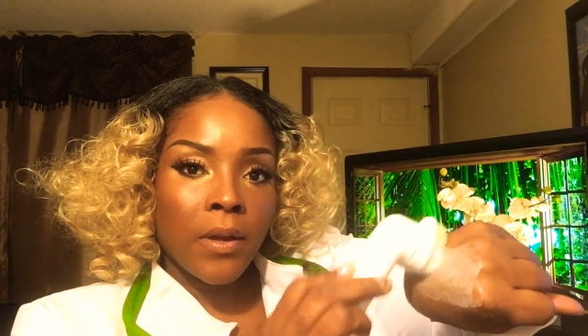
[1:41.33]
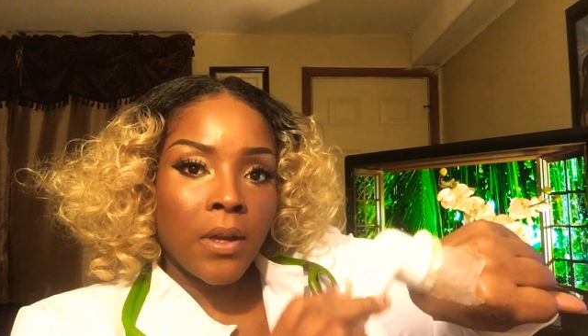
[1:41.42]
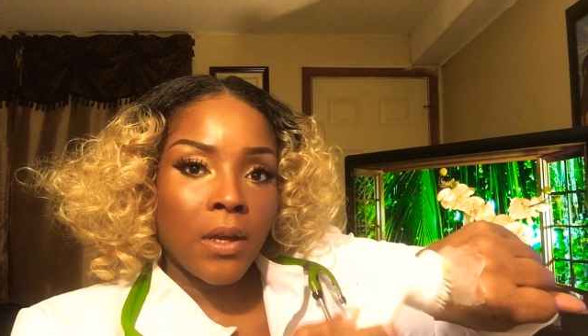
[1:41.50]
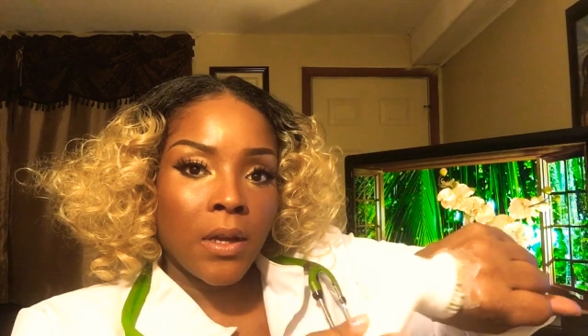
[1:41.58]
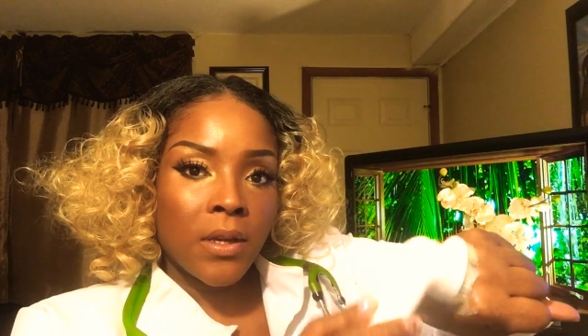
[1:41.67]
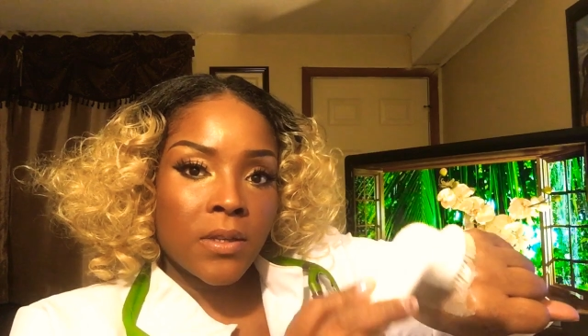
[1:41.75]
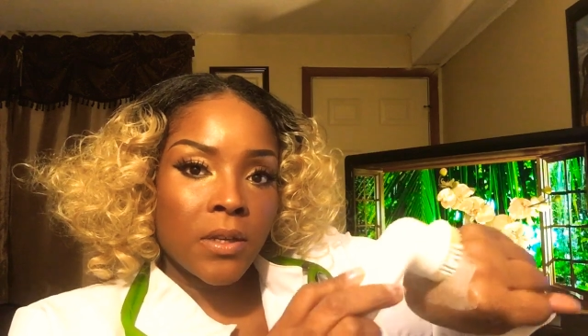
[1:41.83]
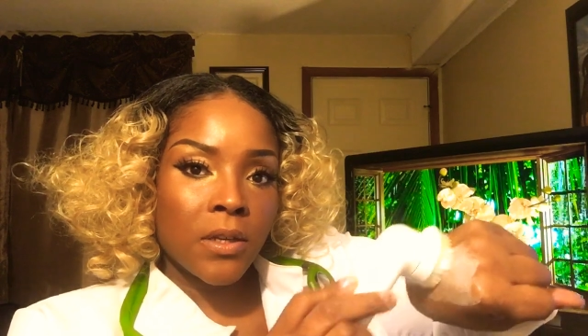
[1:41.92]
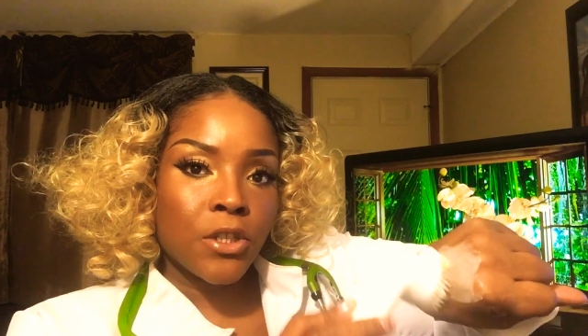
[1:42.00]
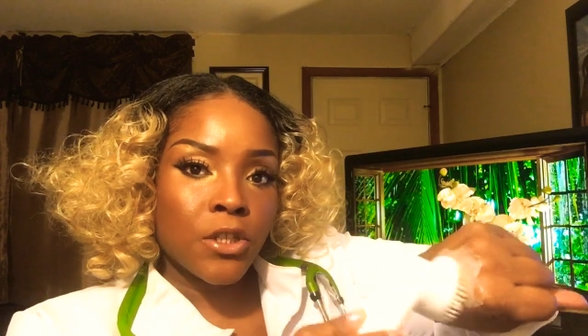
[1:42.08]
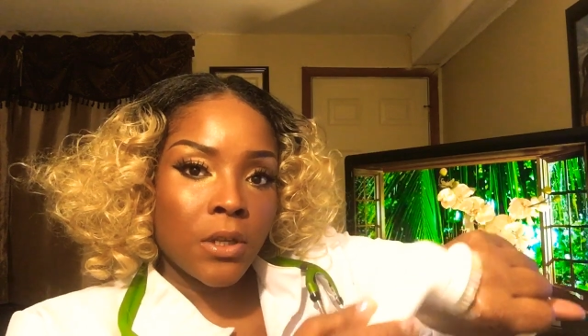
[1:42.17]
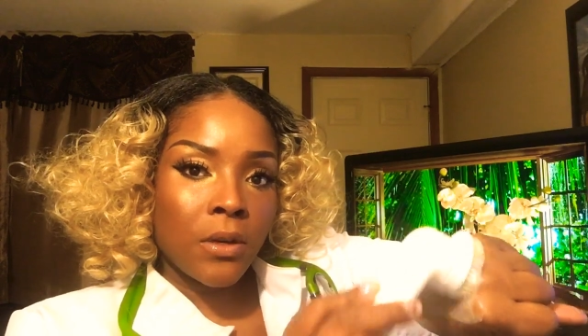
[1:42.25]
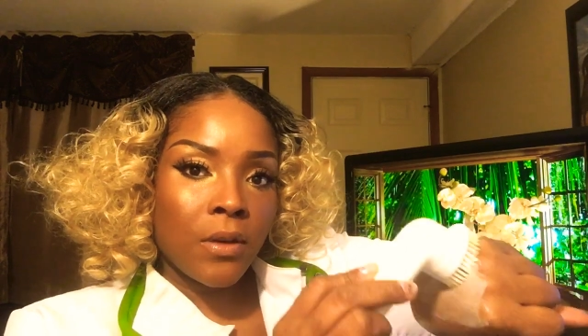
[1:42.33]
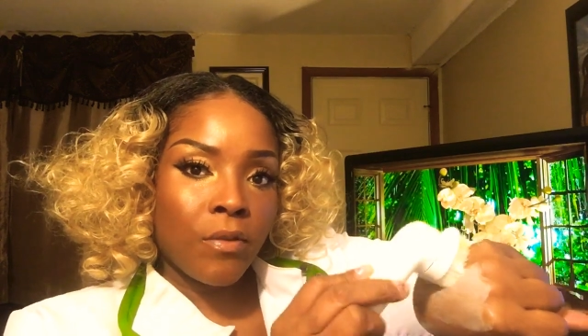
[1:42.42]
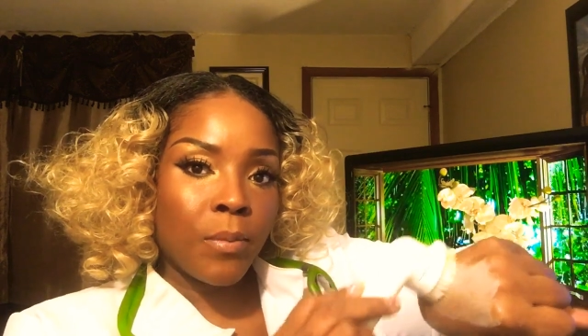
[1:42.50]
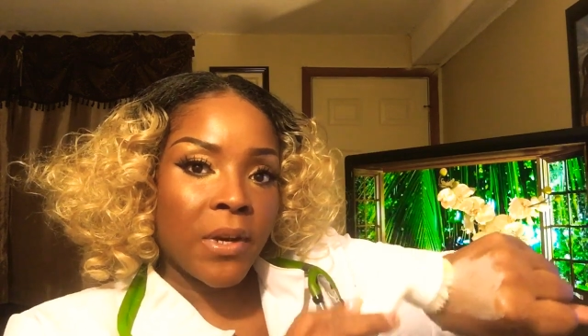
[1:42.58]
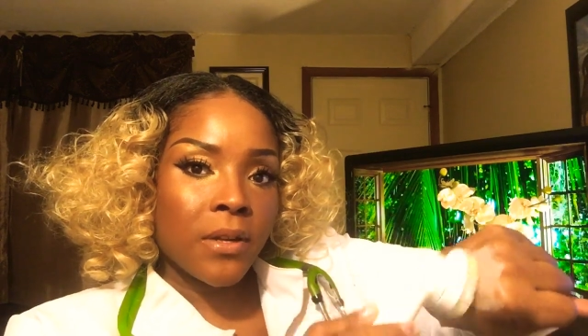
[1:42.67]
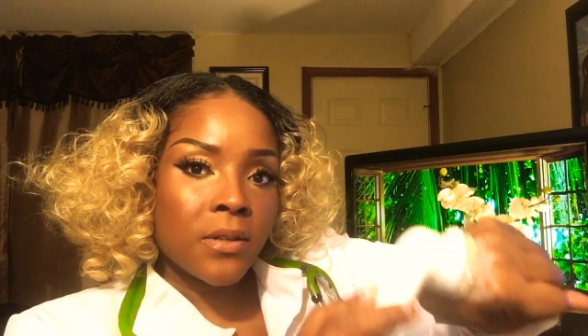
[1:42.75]
and it's going to shut off
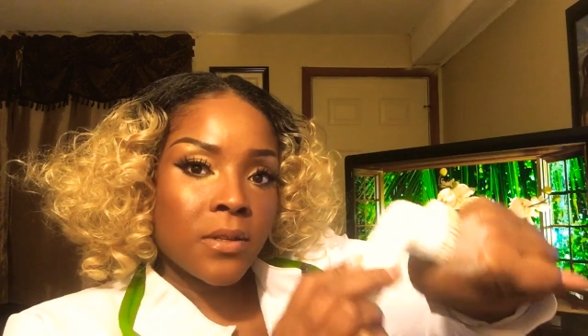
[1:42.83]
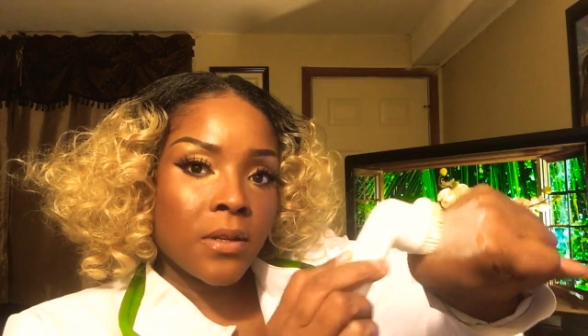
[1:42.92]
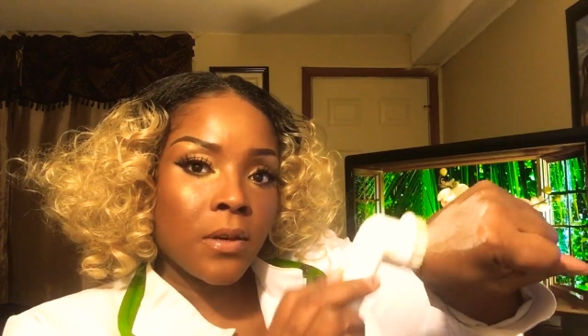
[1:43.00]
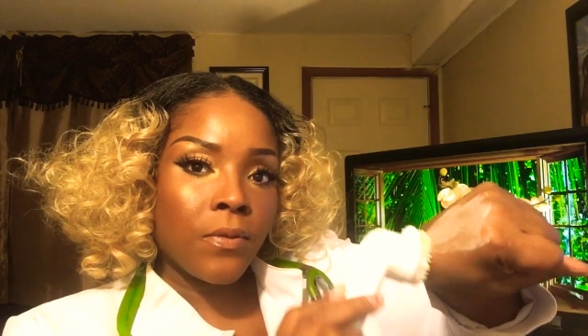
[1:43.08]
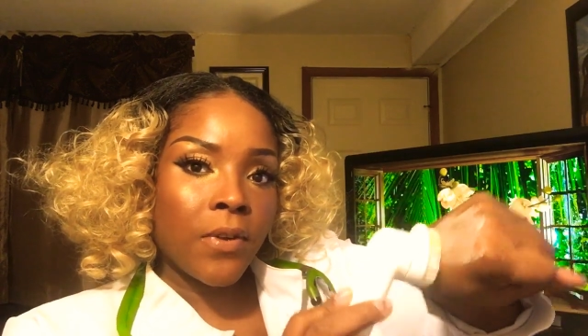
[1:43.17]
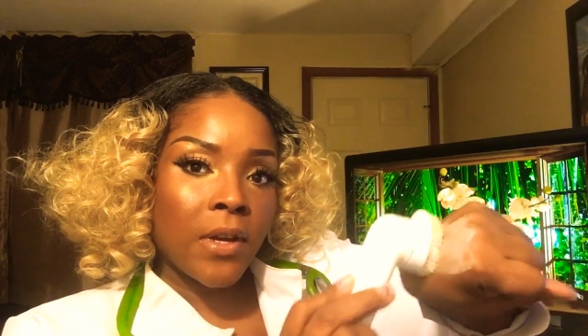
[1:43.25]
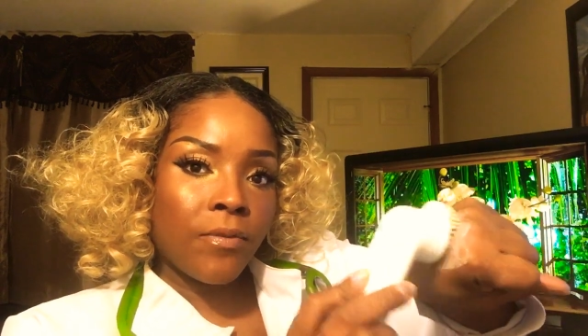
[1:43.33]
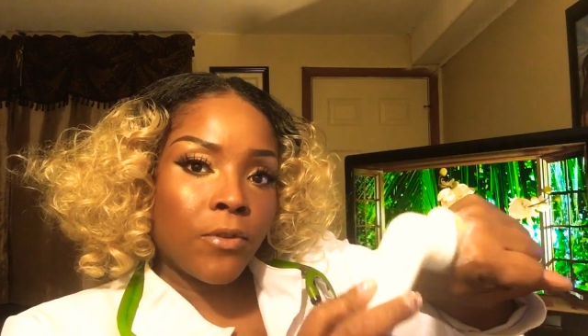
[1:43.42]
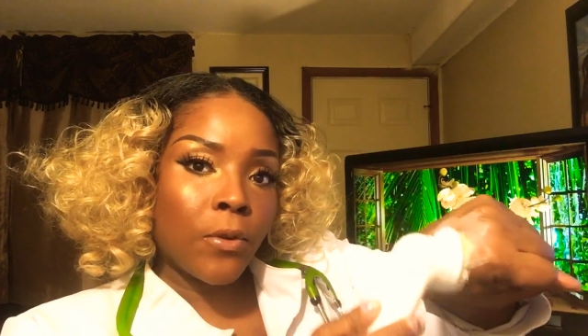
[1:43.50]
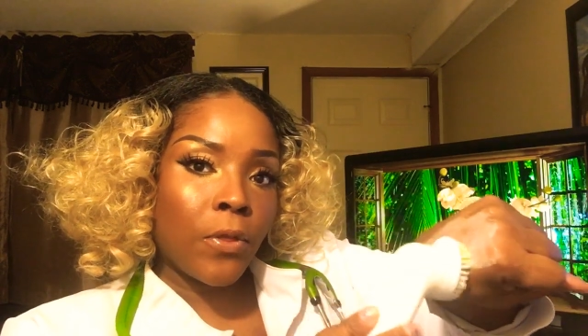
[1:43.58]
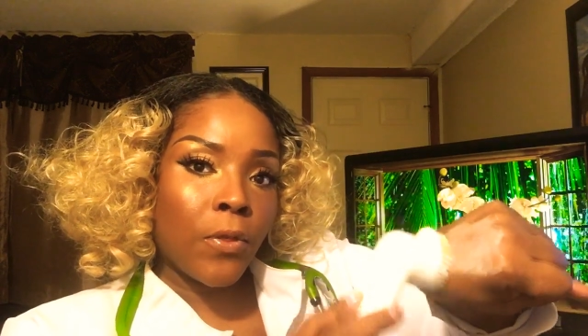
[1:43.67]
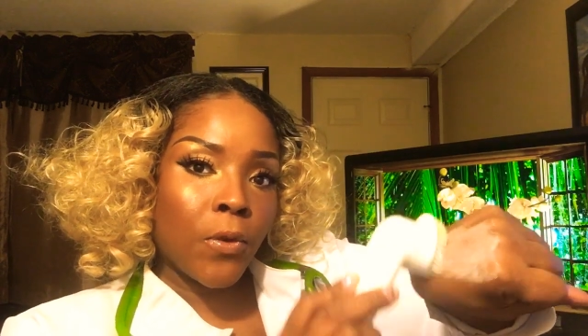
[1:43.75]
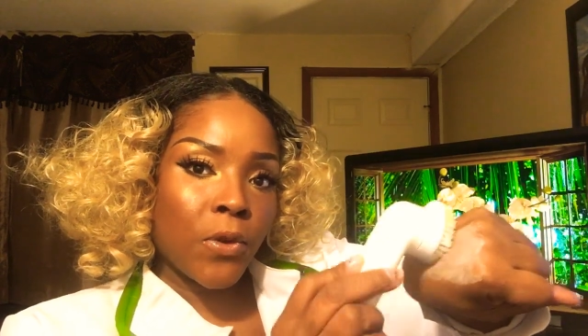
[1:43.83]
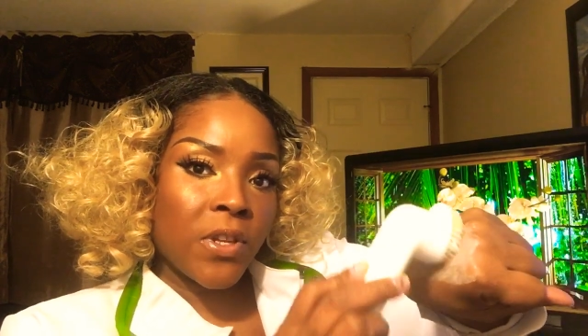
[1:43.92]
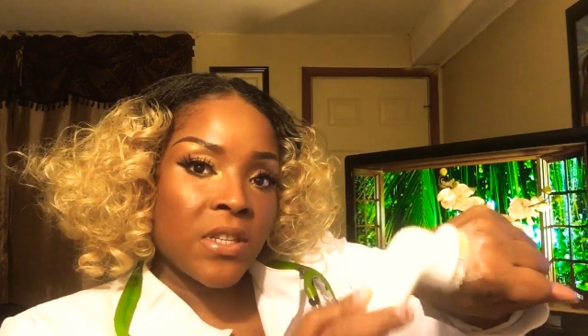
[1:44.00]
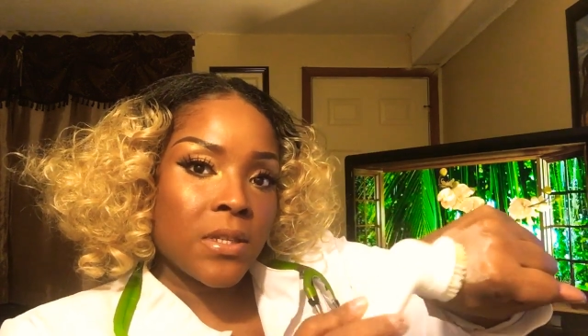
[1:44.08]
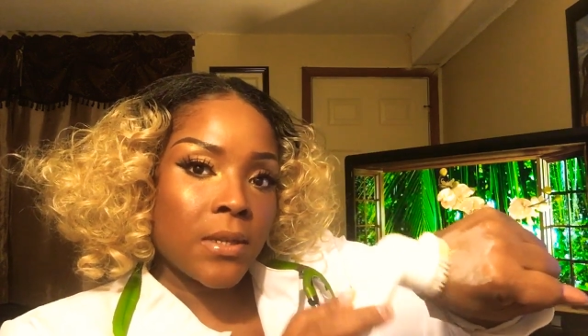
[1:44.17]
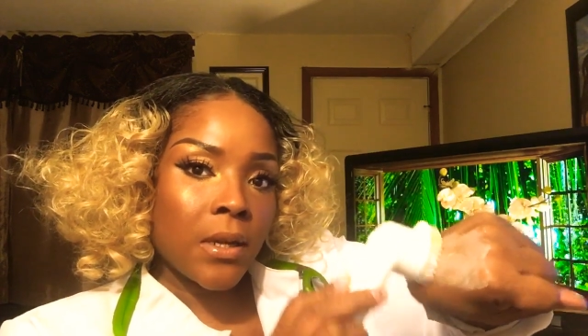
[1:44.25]
by itself after 30
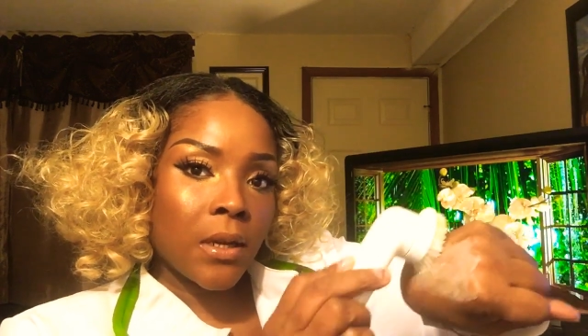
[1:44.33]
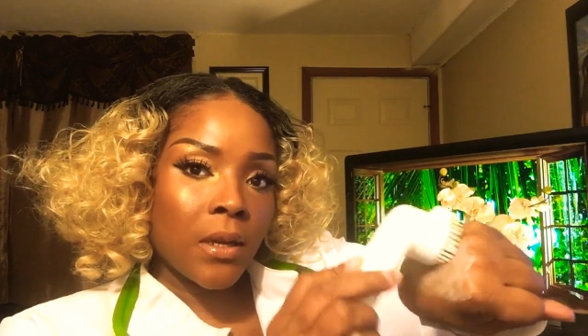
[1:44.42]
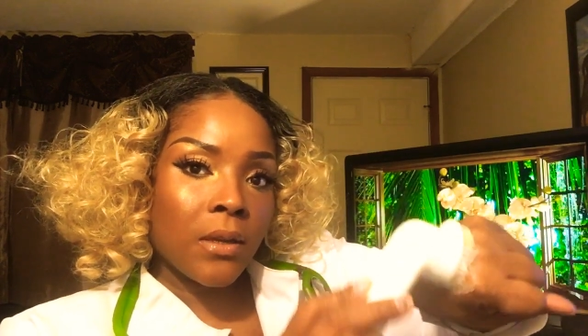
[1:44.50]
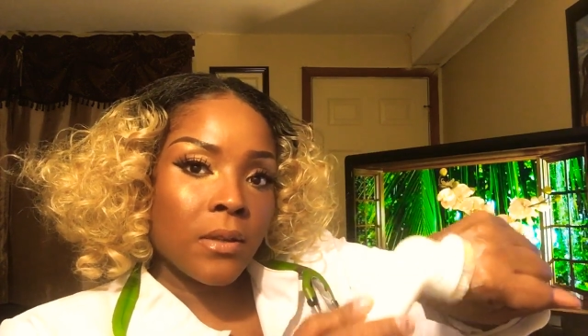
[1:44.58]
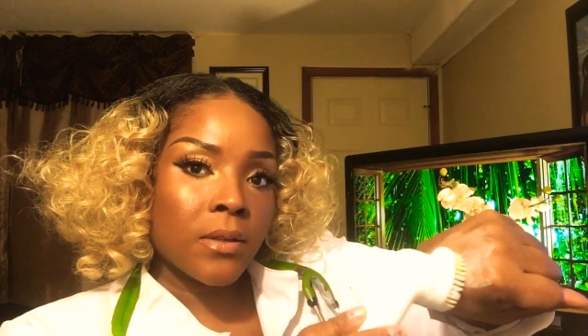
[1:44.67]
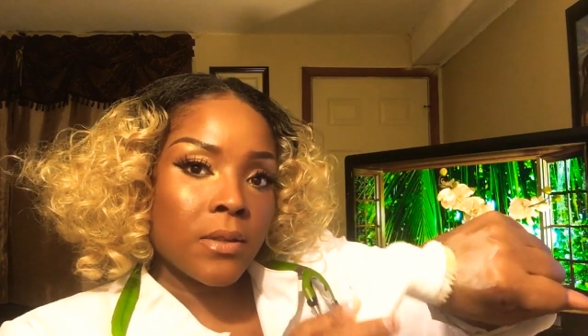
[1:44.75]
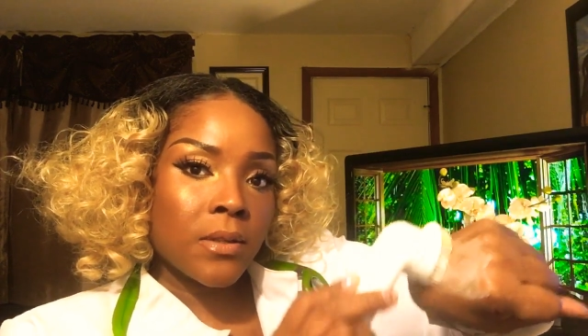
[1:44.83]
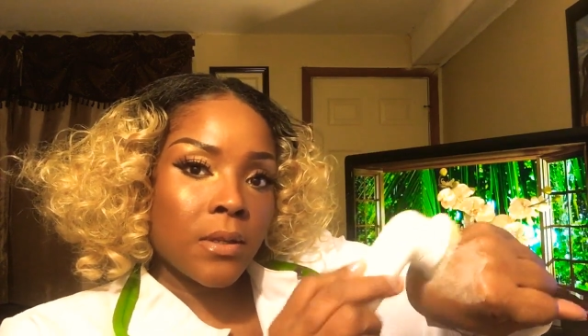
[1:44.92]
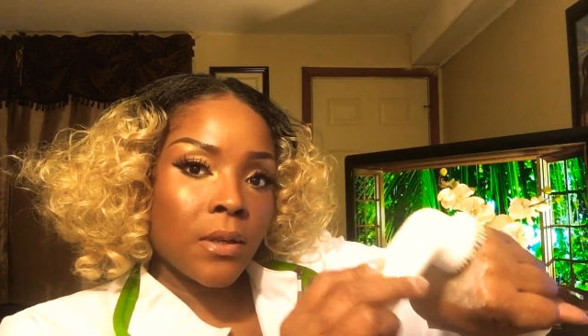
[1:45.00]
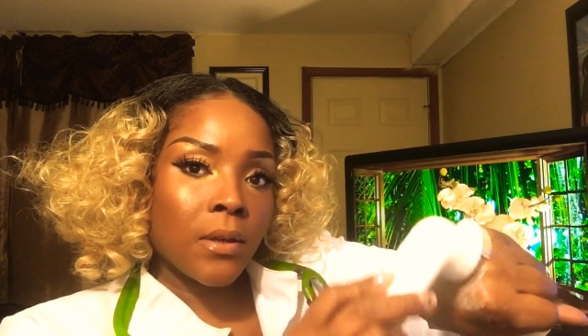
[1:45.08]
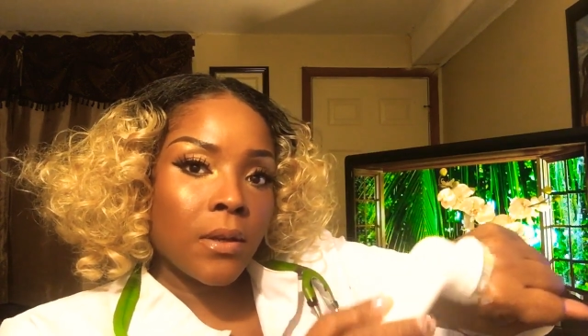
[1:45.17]
seconds.